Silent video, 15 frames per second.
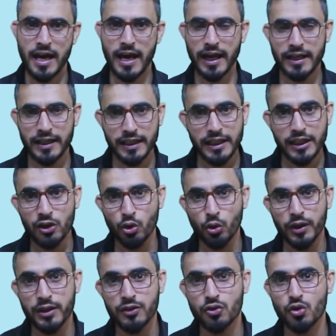And in
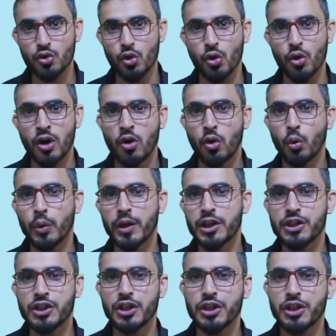doing so,
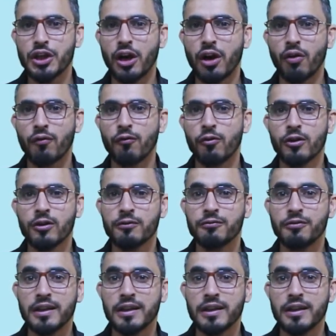Virginia Woolf